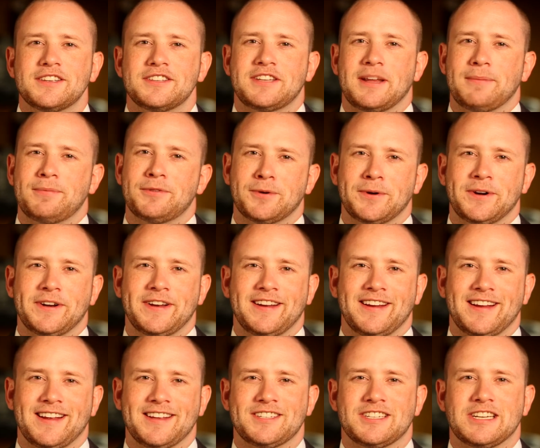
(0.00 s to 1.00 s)
Step
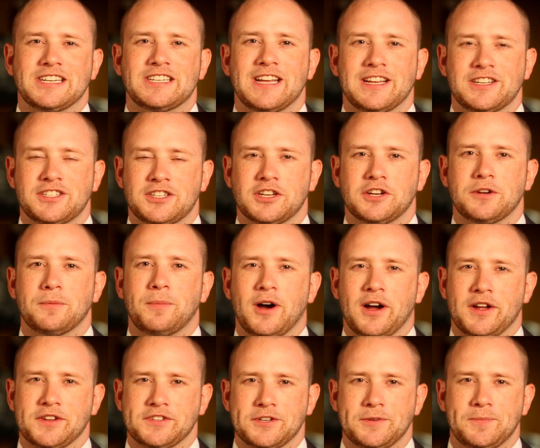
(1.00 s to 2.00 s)
three is to test the
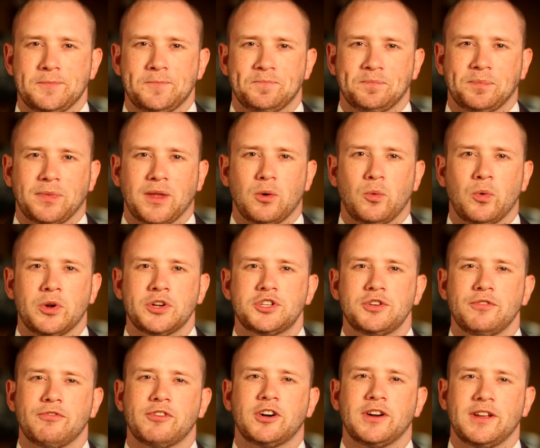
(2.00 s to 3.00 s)
deposit.
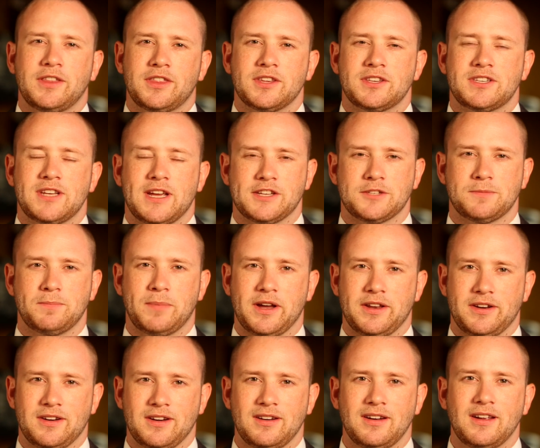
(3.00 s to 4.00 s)
Once you've clicked the test
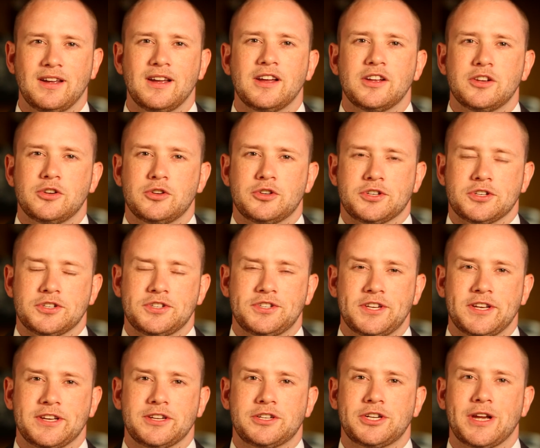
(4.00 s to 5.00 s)
button, you should
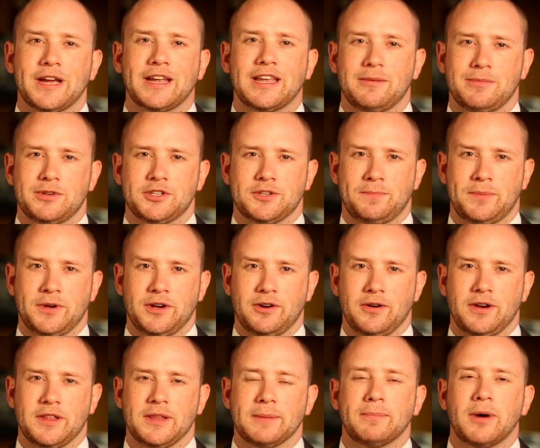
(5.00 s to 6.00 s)
see a check image
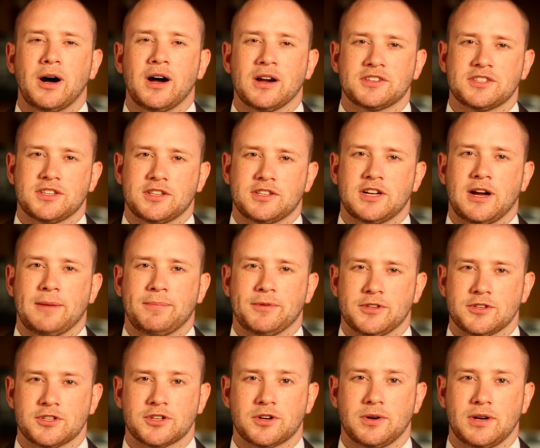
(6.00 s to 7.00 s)
appear in the box at the top of
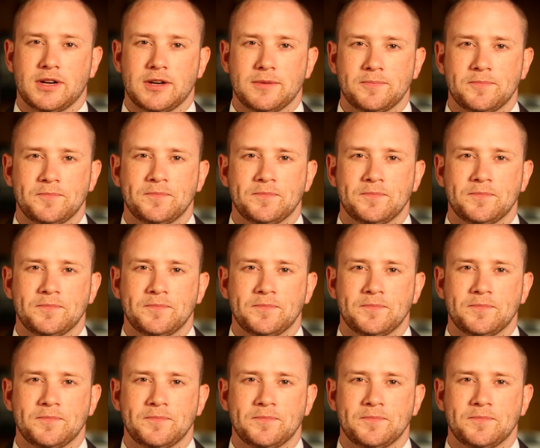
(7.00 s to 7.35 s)
the screen.